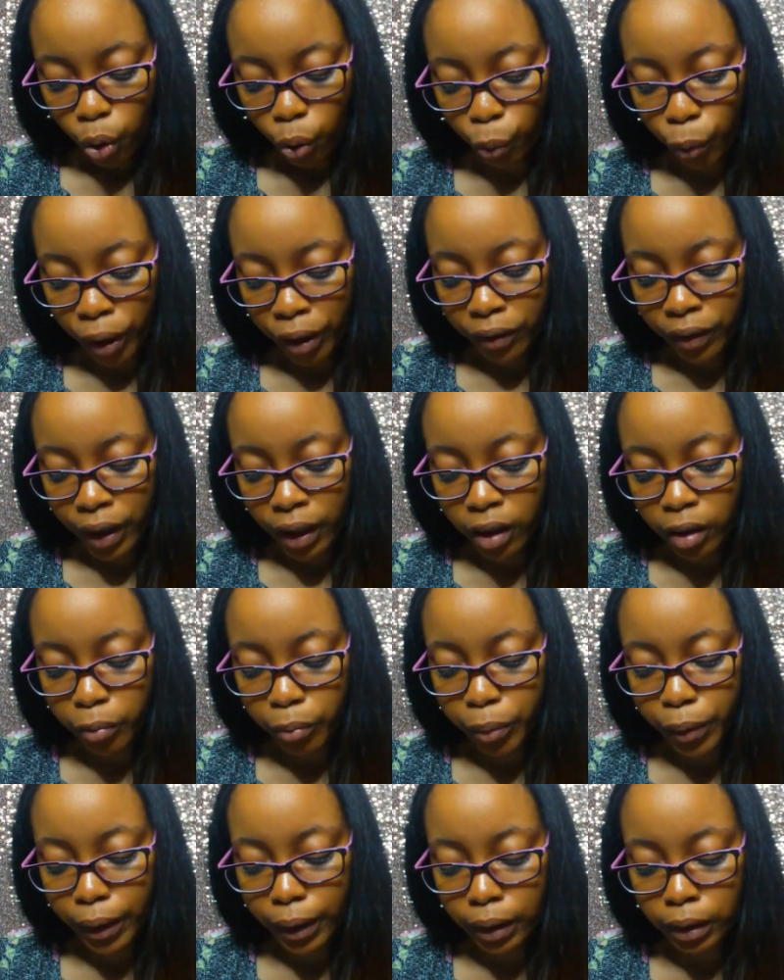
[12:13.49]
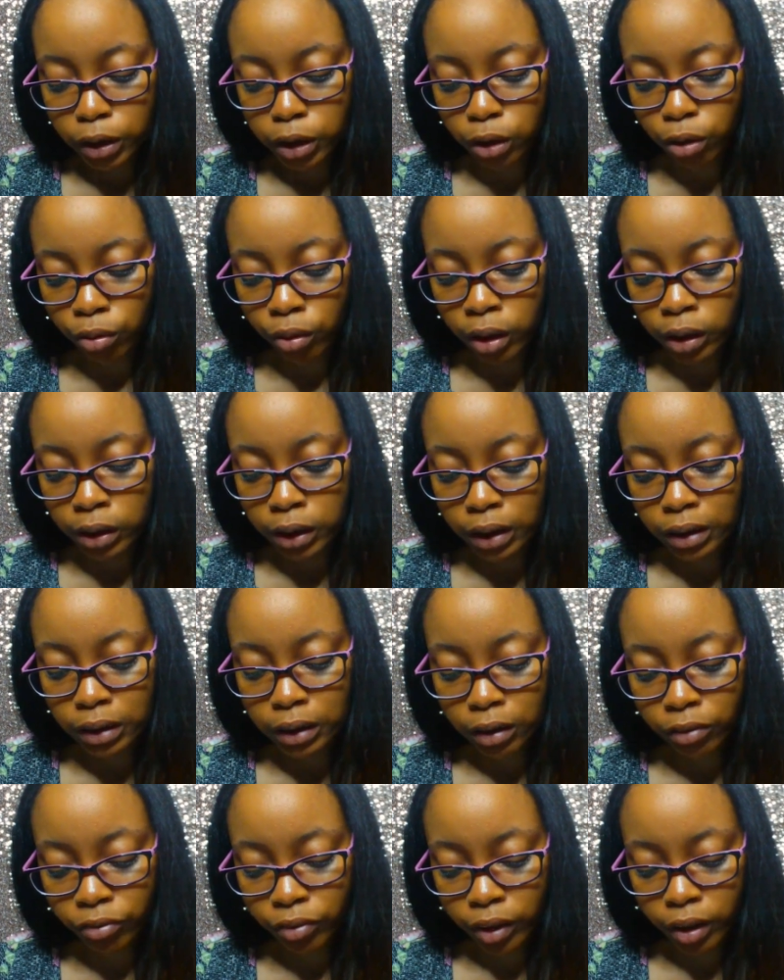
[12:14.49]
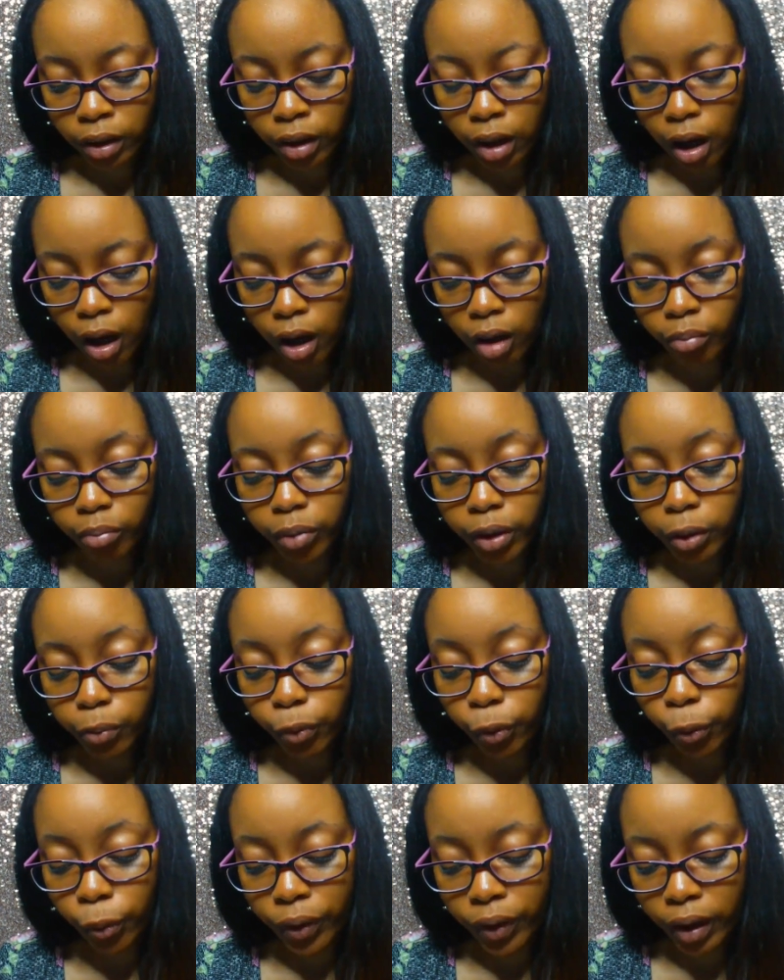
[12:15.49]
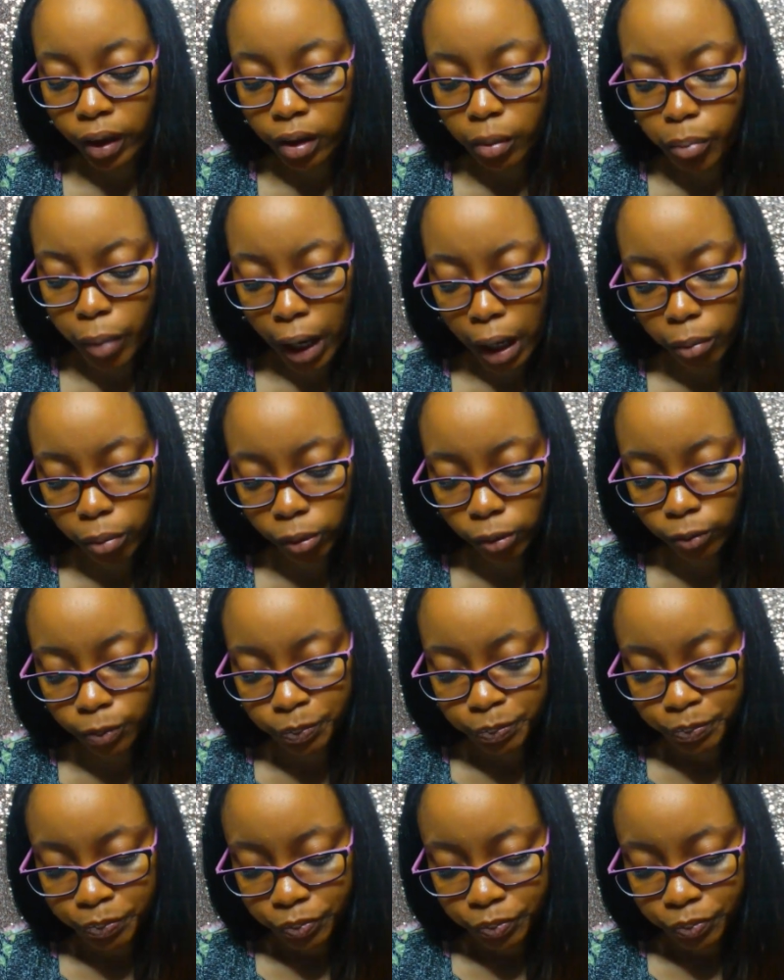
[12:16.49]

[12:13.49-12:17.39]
Where they compare Jonah to different um, people within the Bible.